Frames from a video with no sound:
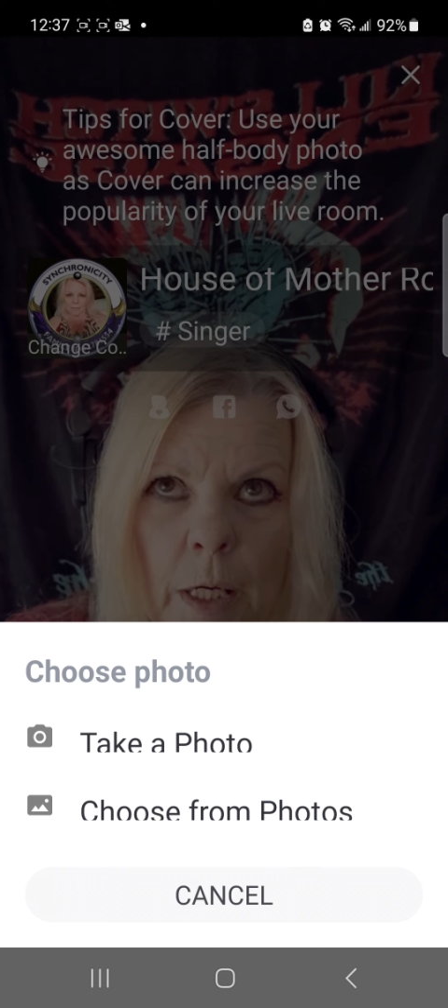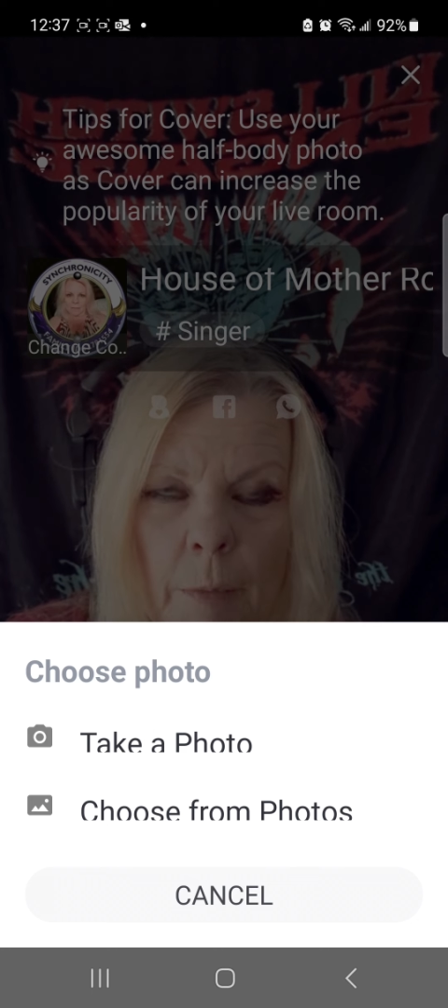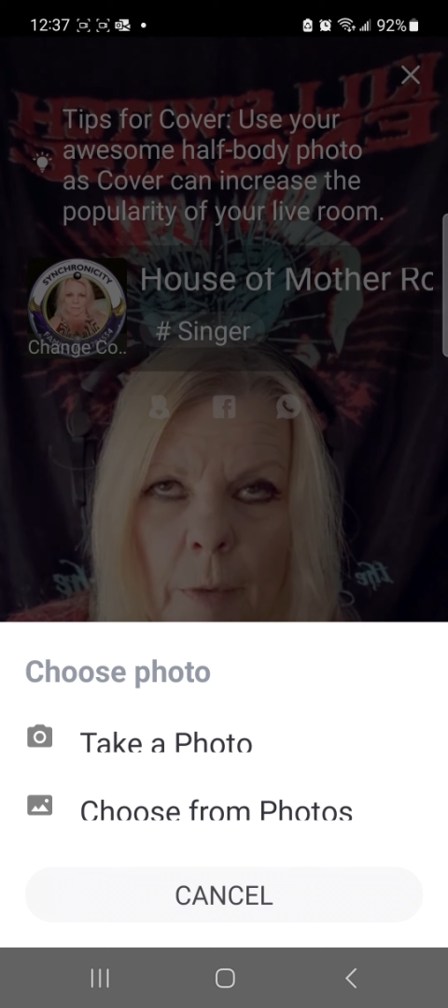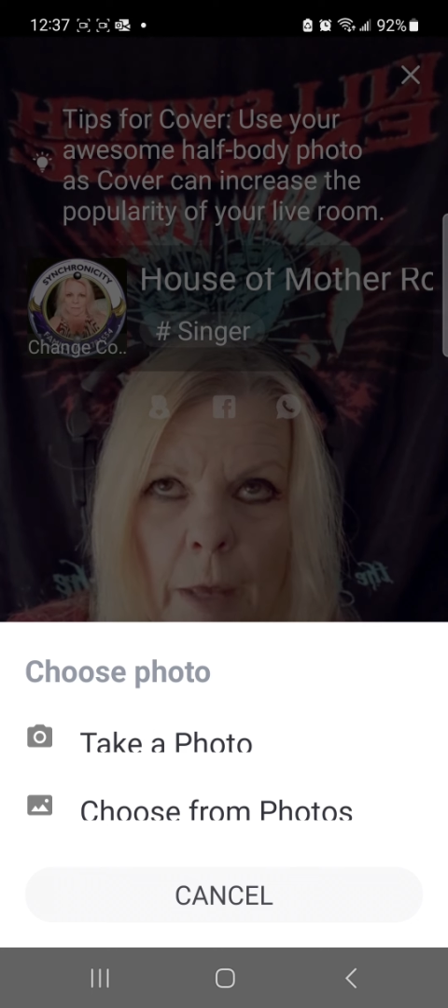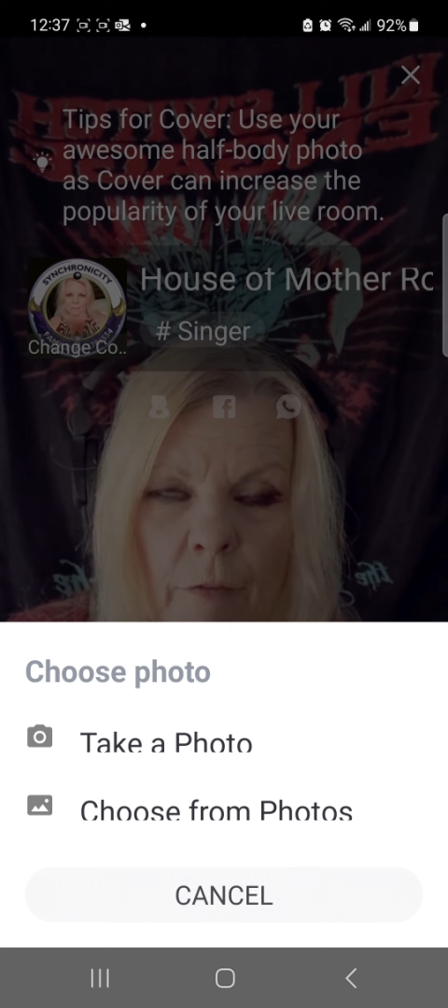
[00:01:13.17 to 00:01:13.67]

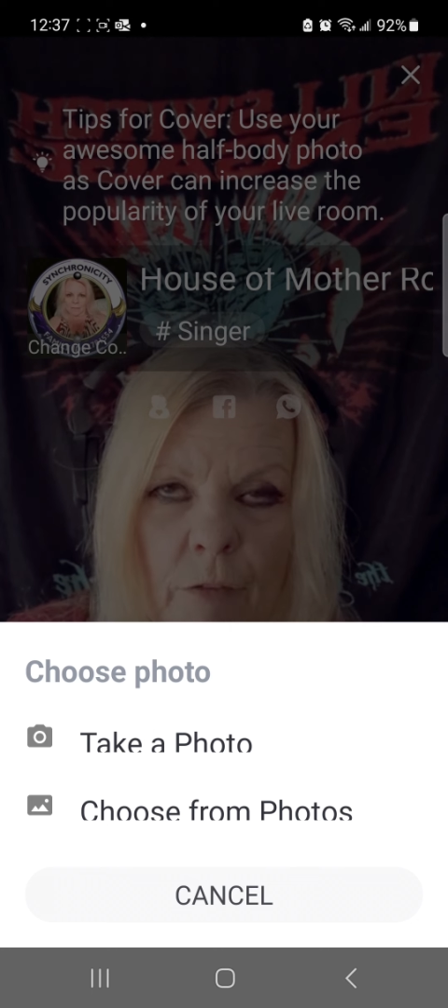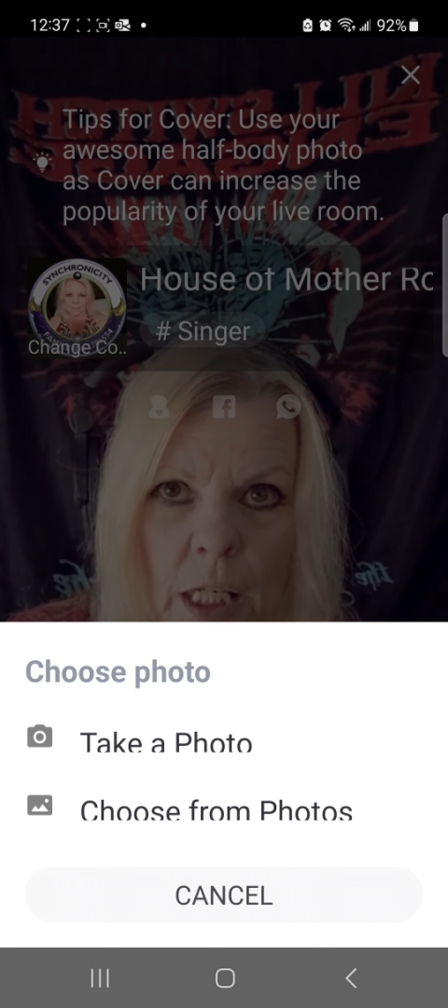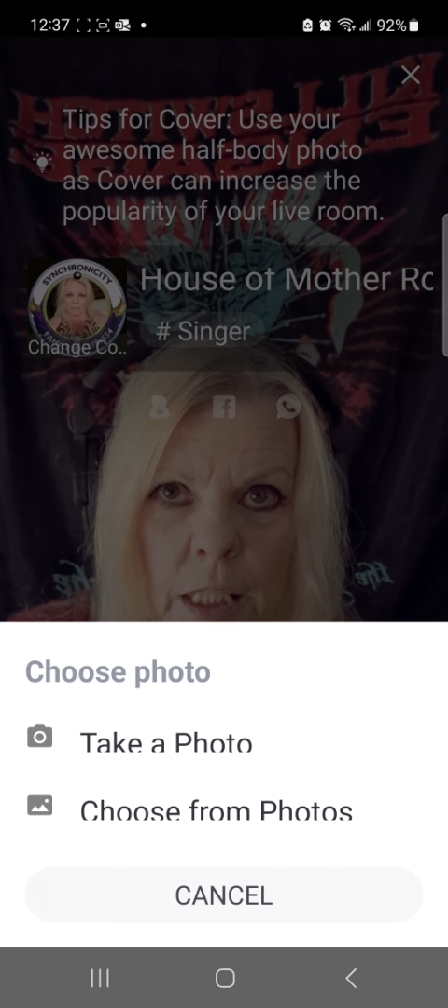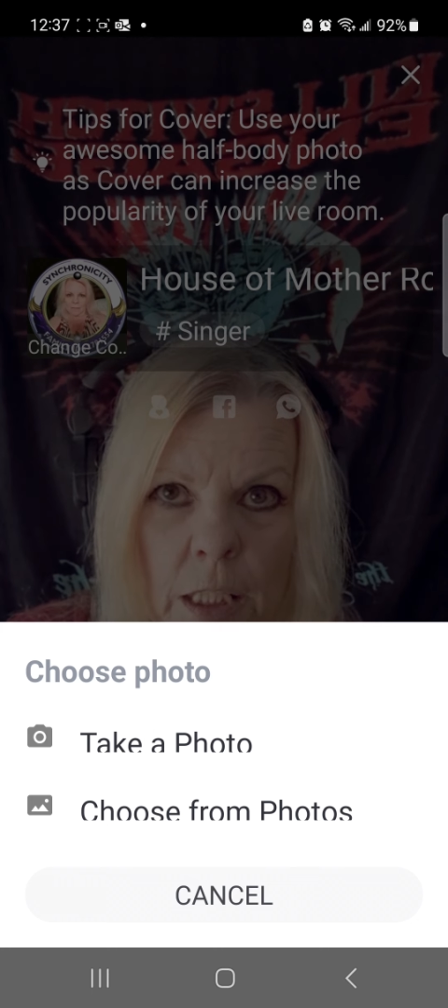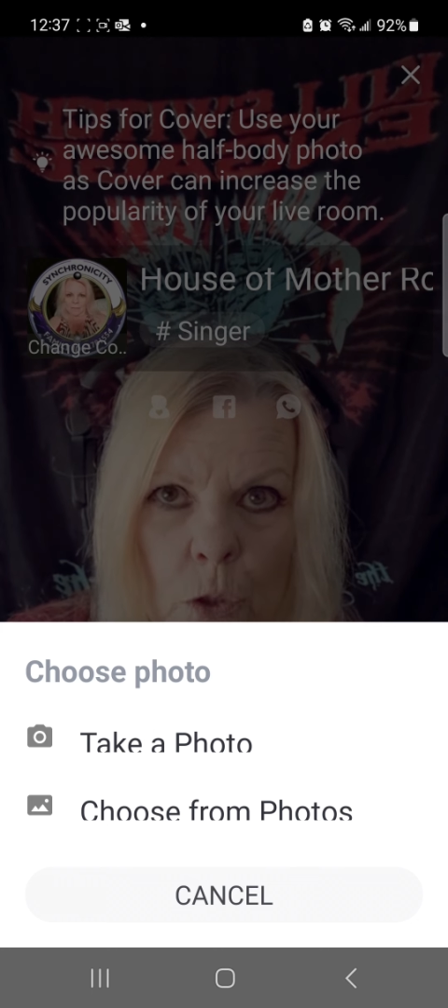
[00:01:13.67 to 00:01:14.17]

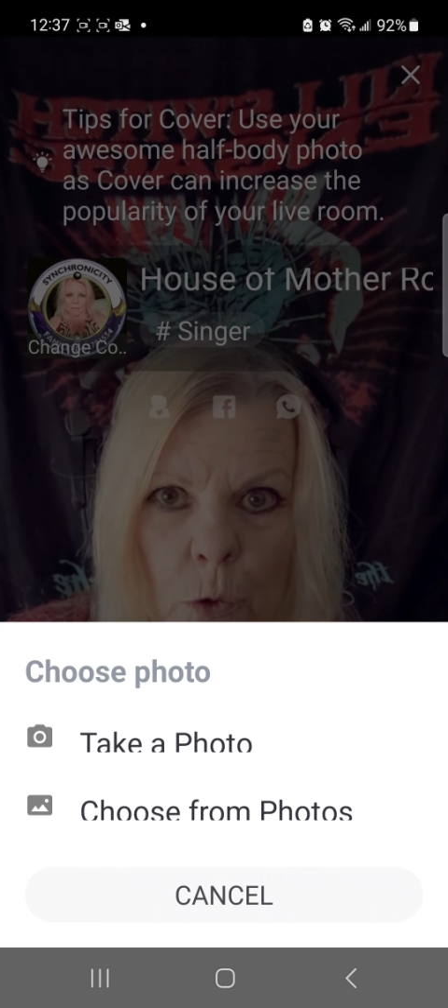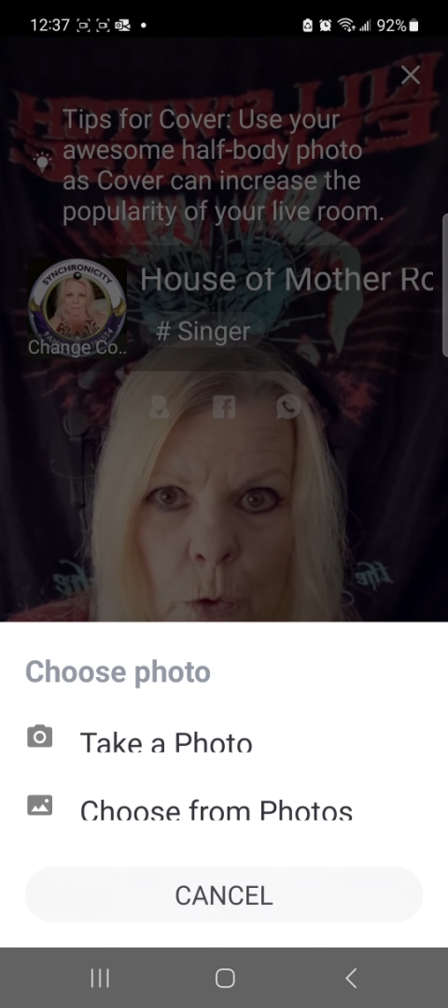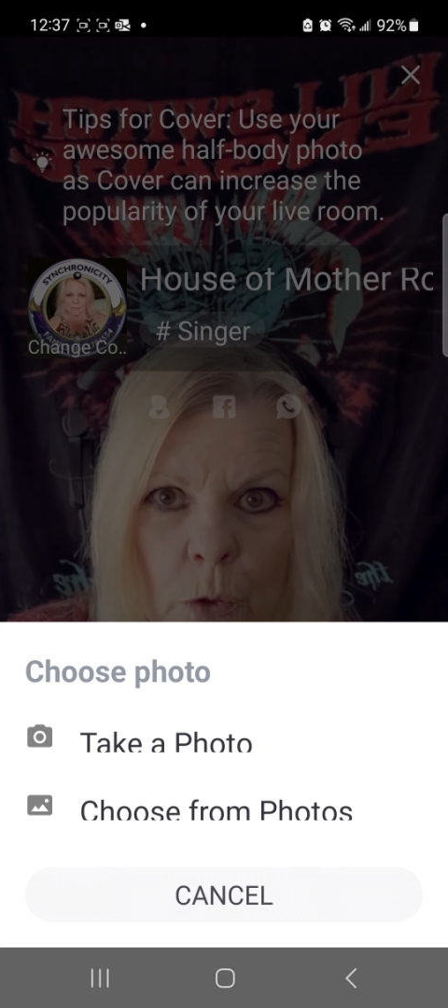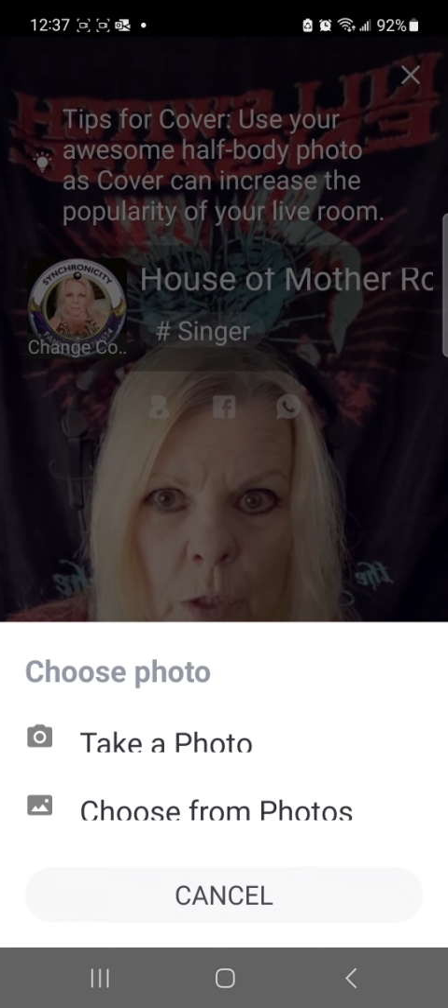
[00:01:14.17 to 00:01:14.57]
advertise your